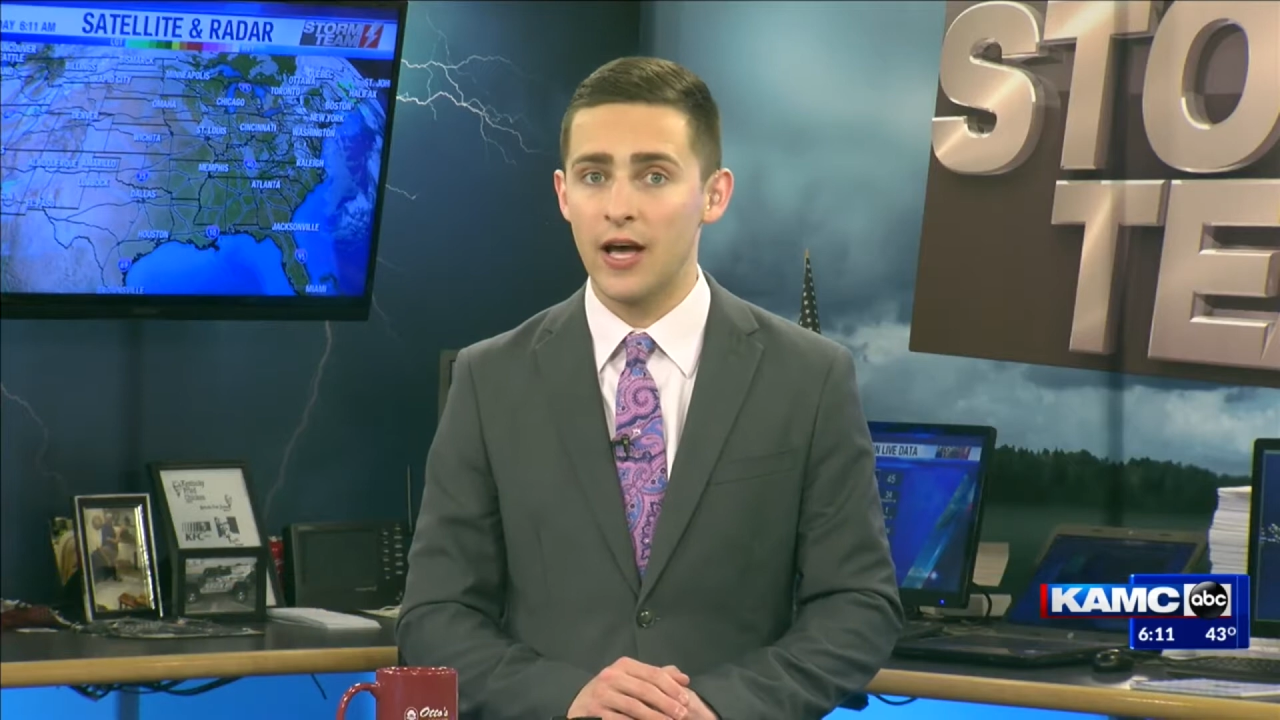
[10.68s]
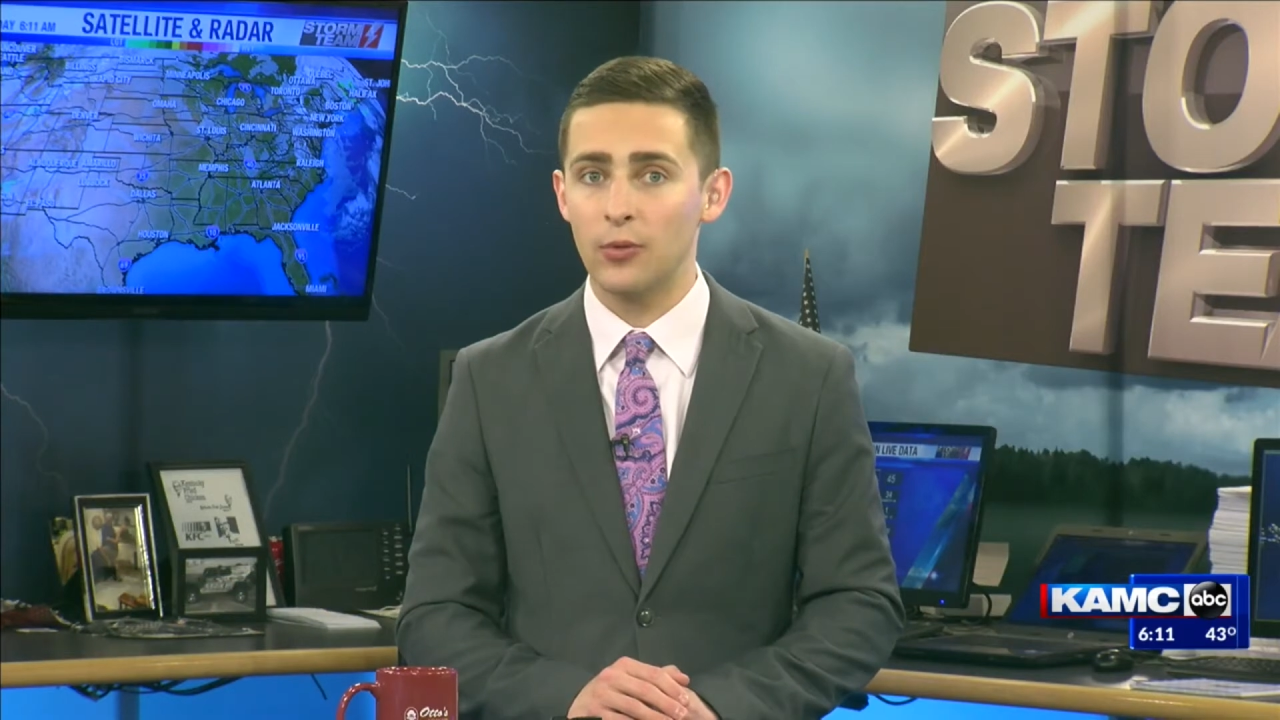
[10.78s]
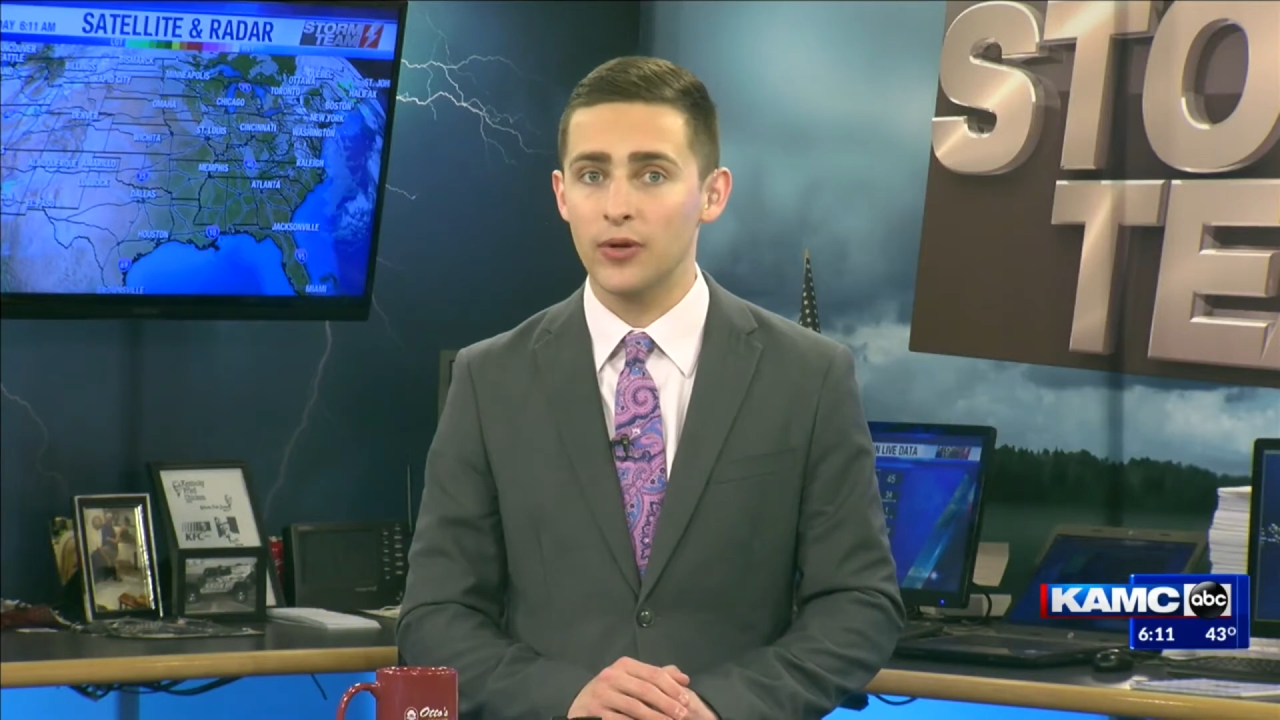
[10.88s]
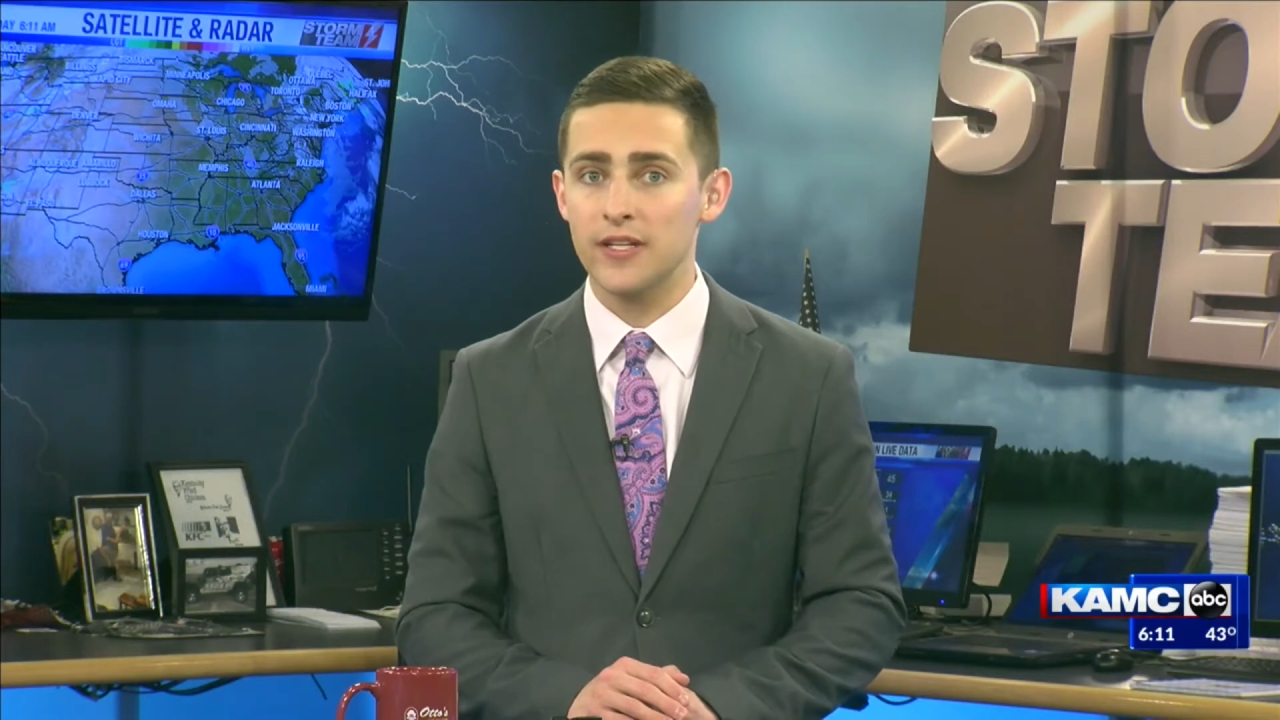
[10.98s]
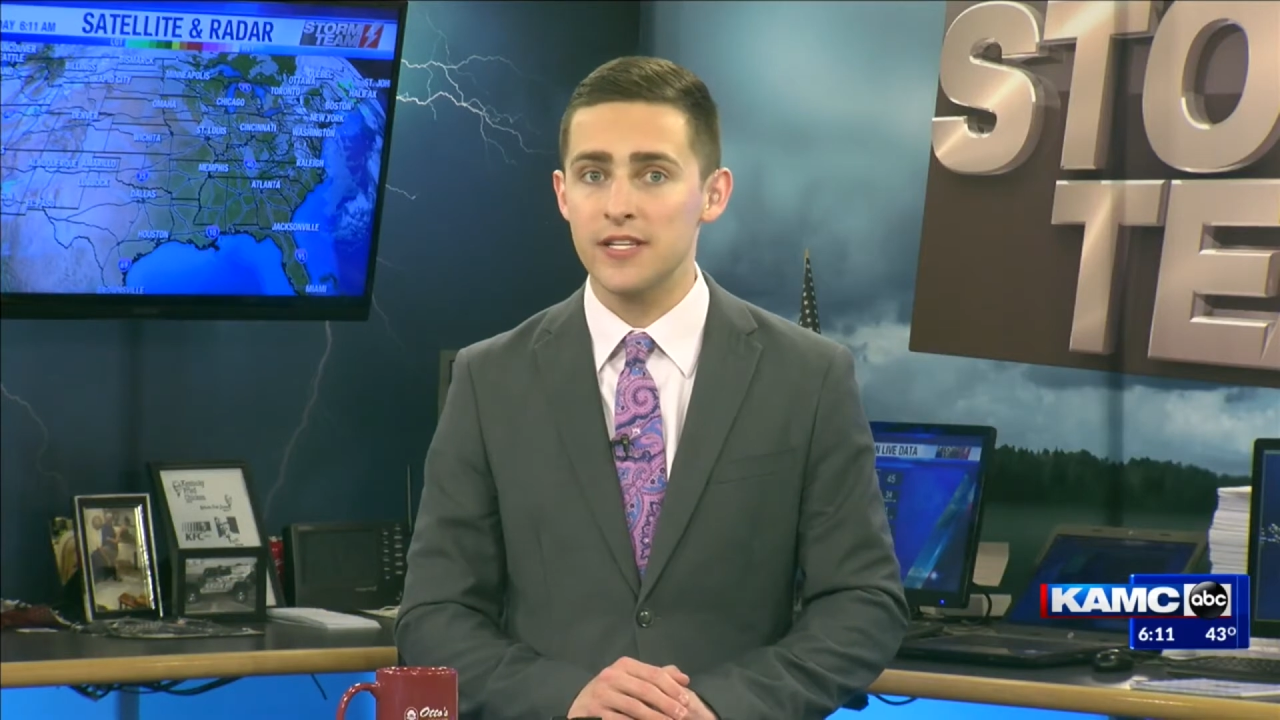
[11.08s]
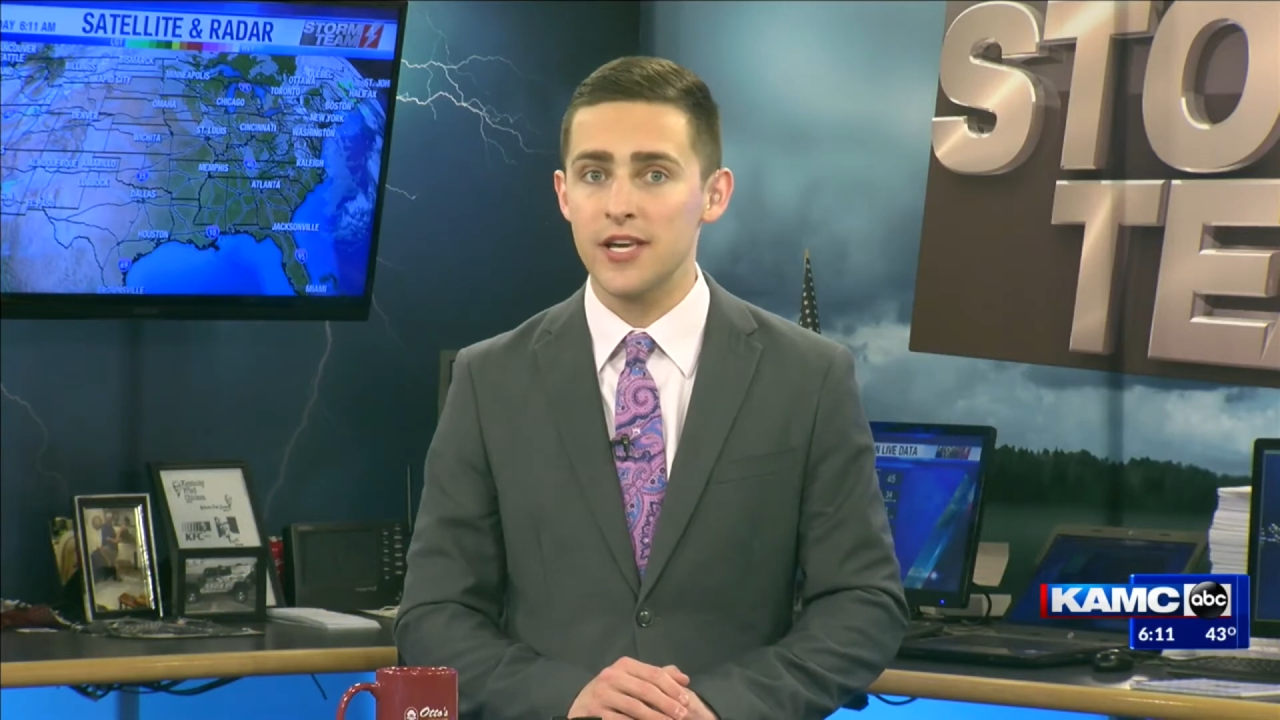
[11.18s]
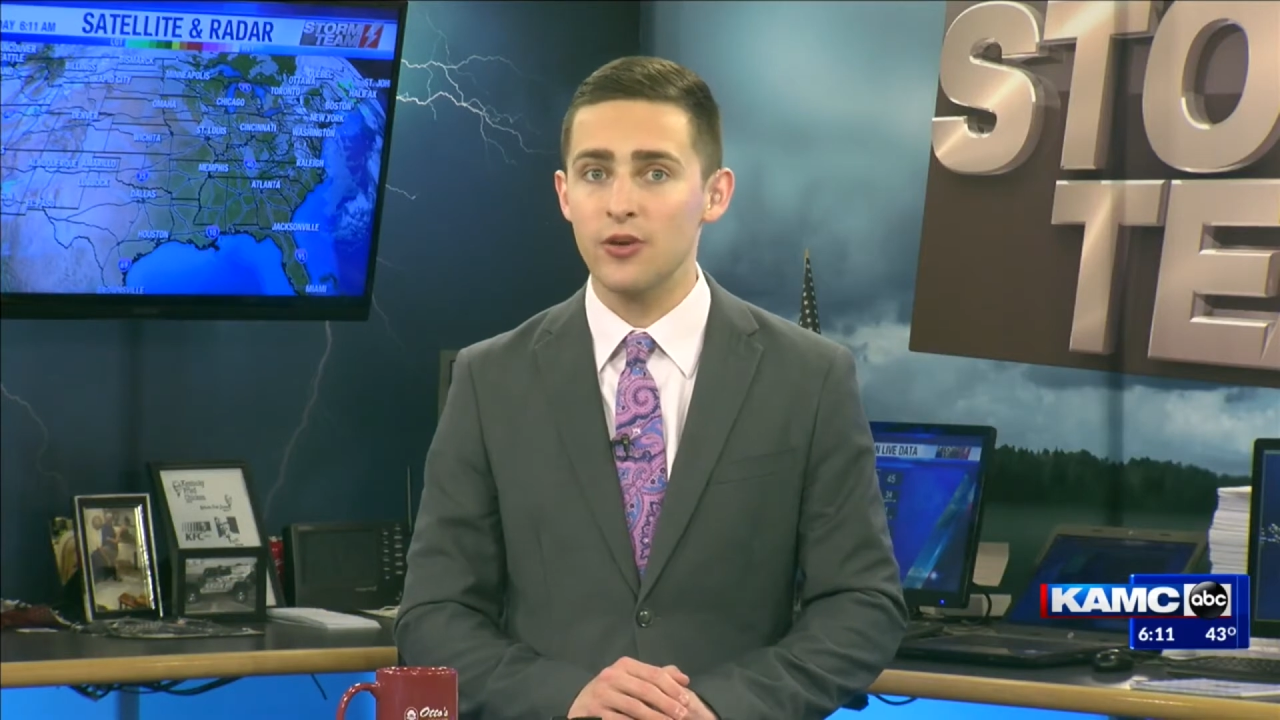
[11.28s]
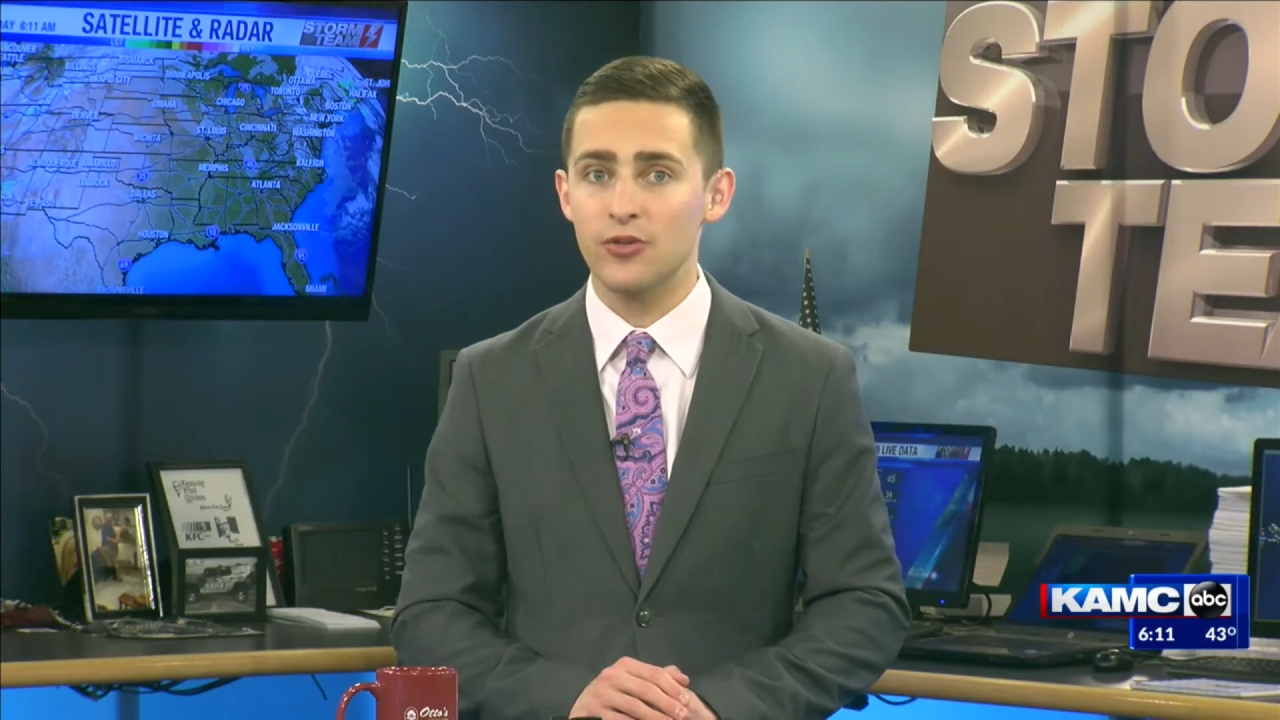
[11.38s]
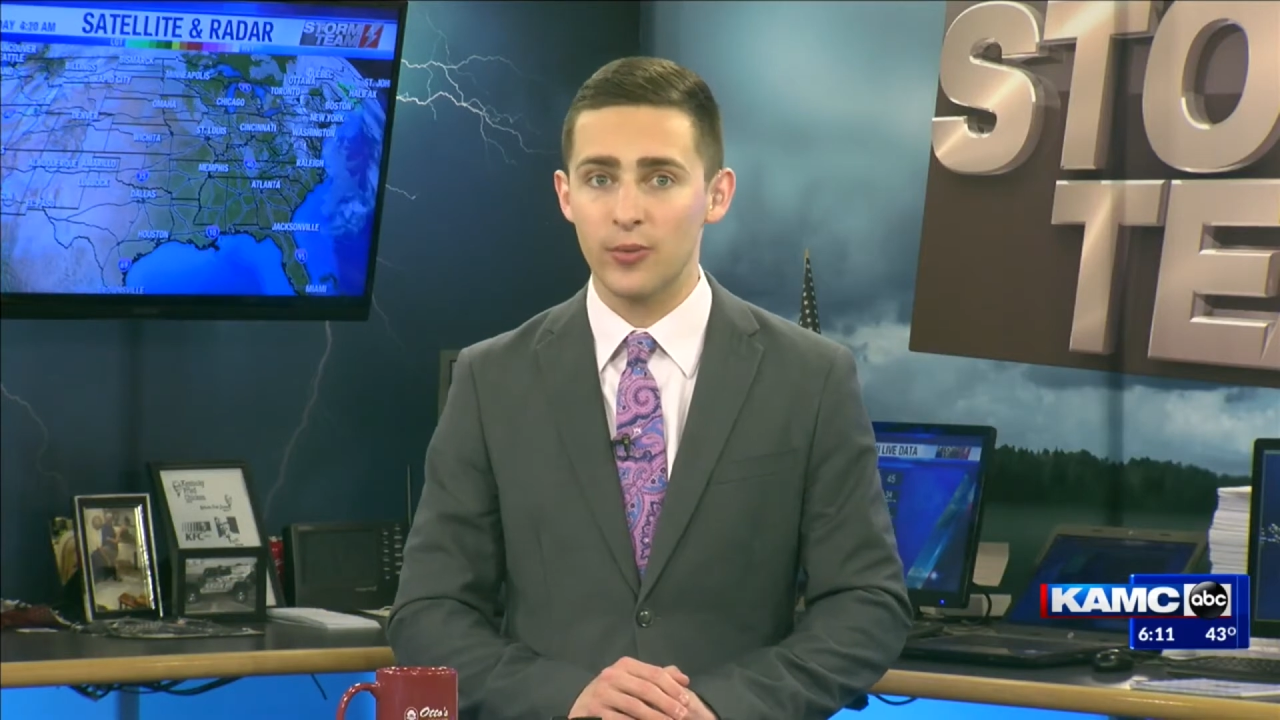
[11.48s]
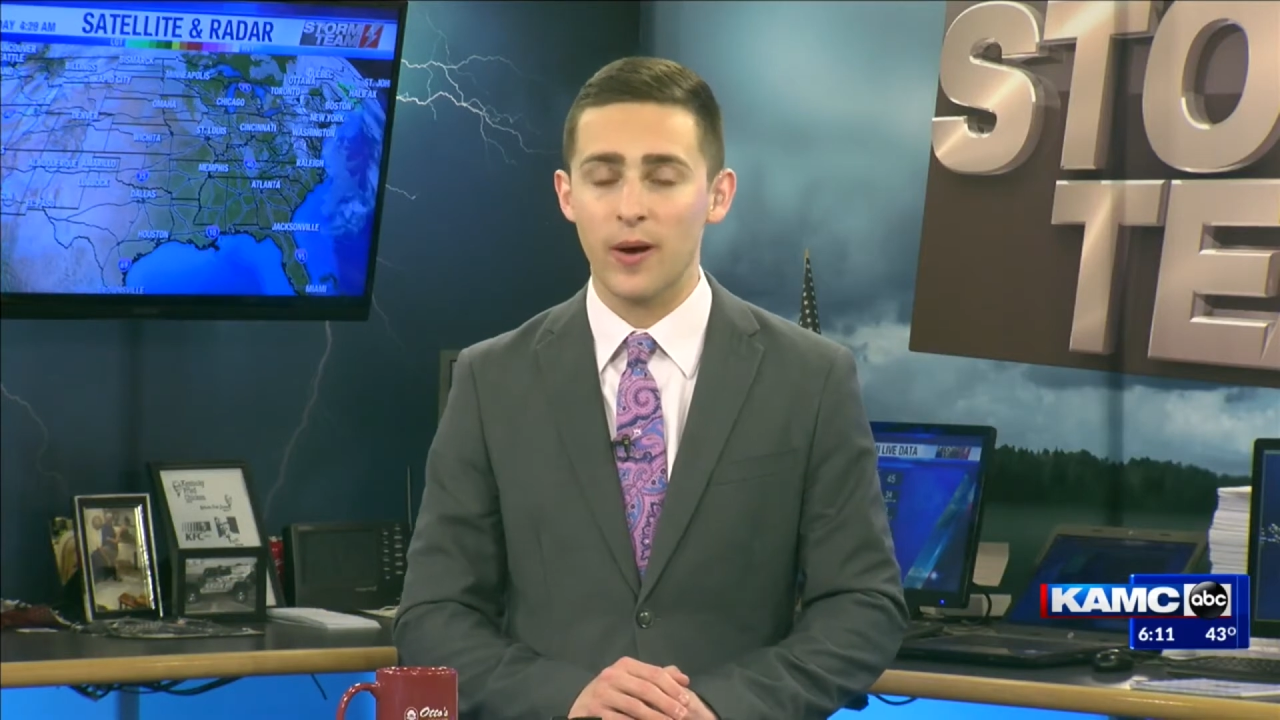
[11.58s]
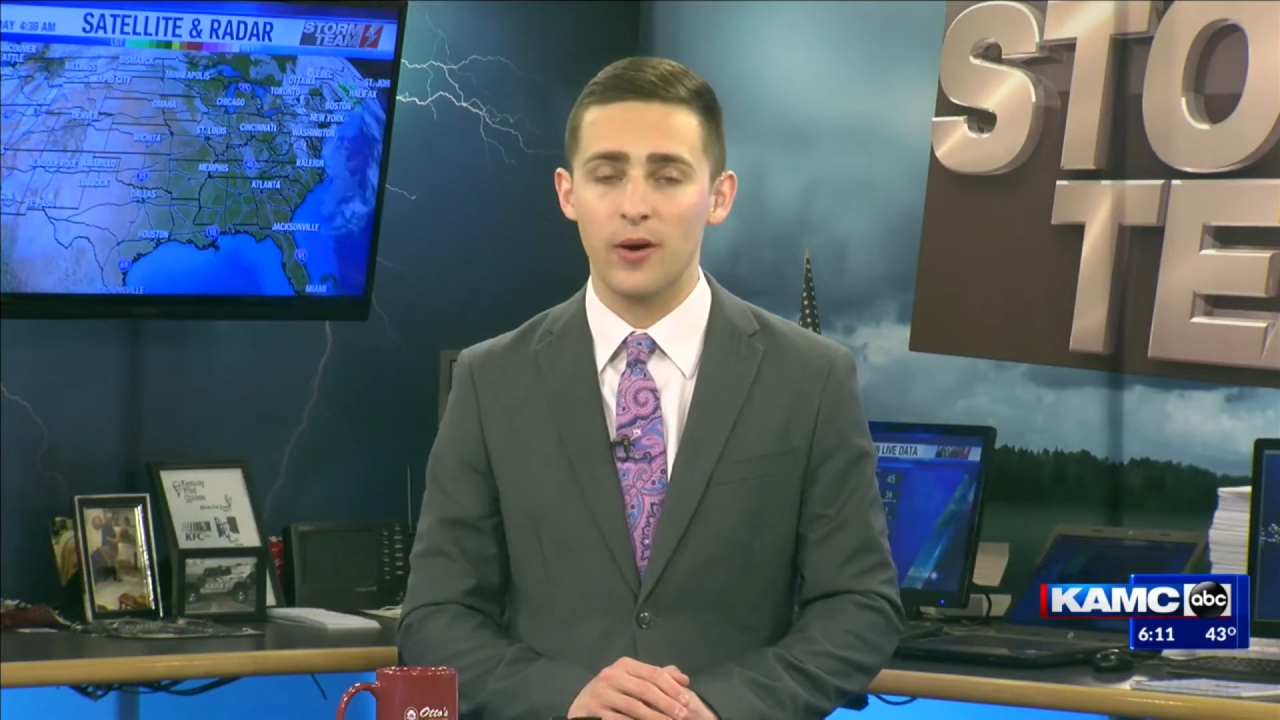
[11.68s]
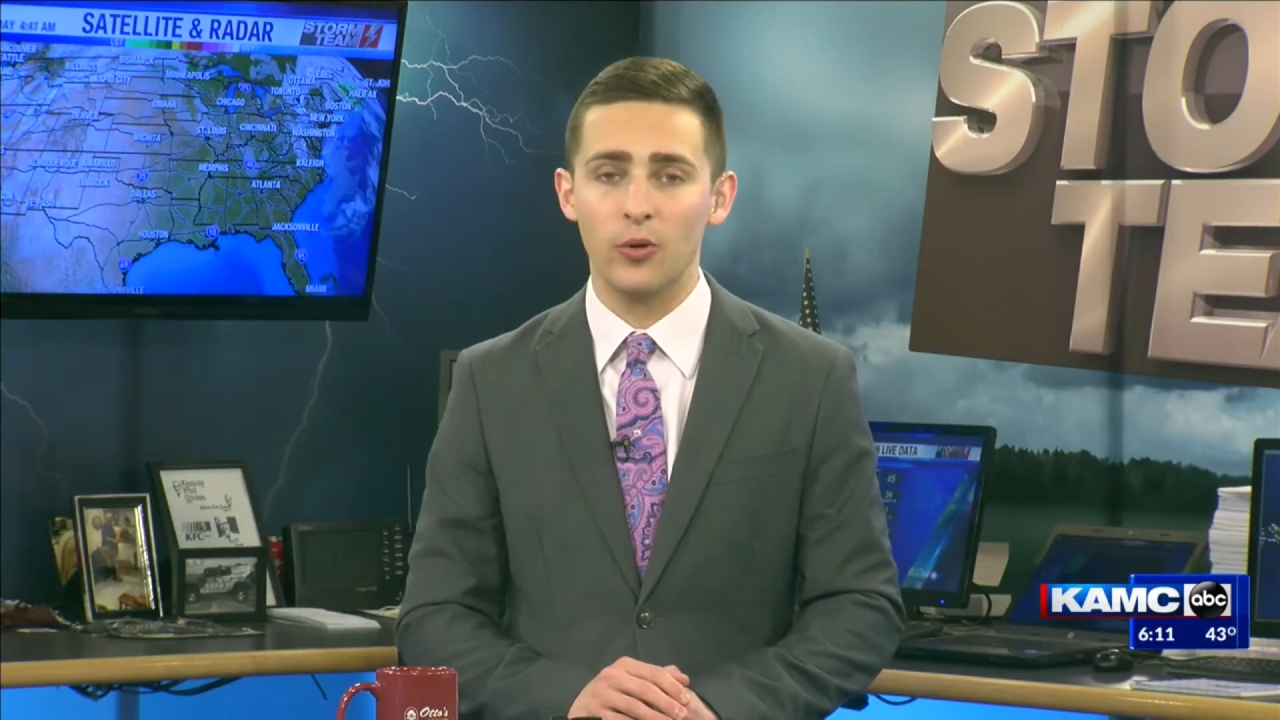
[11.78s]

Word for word: will continue throughout